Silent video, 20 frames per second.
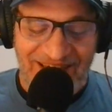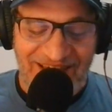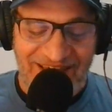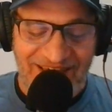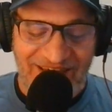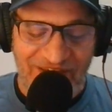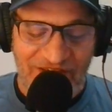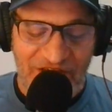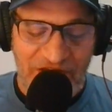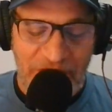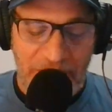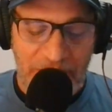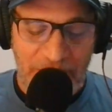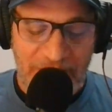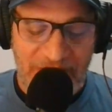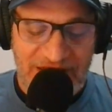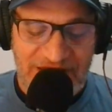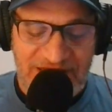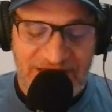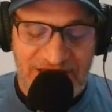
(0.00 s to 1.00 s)

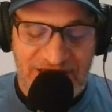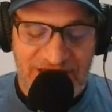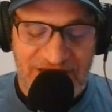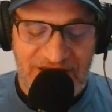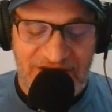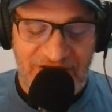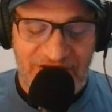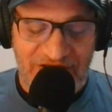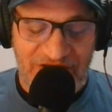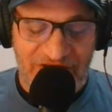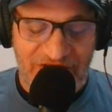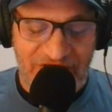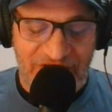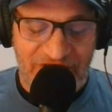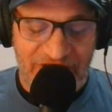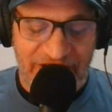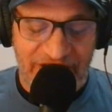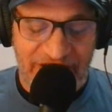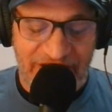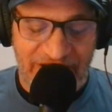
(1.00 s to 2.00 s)
Let's see
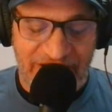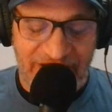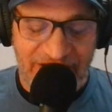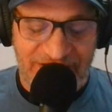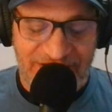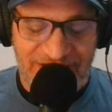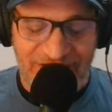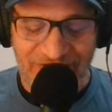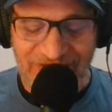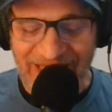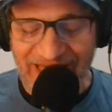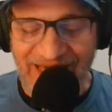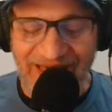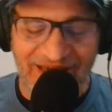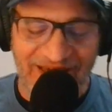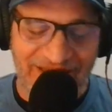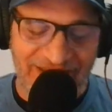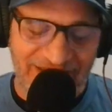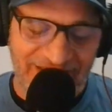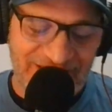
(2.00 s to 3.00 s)
here. So
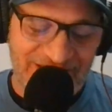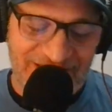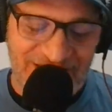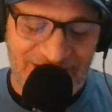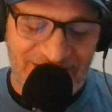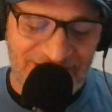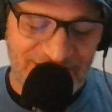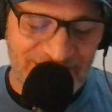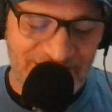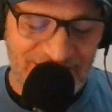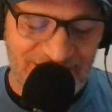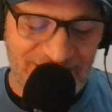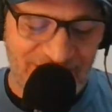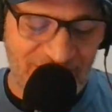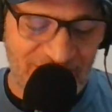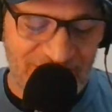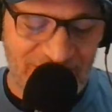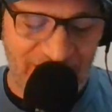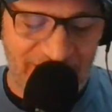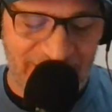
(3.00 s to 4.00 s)
yeah, it's just this
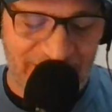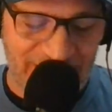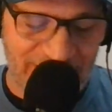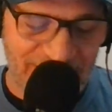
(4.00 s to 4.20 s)
goes on to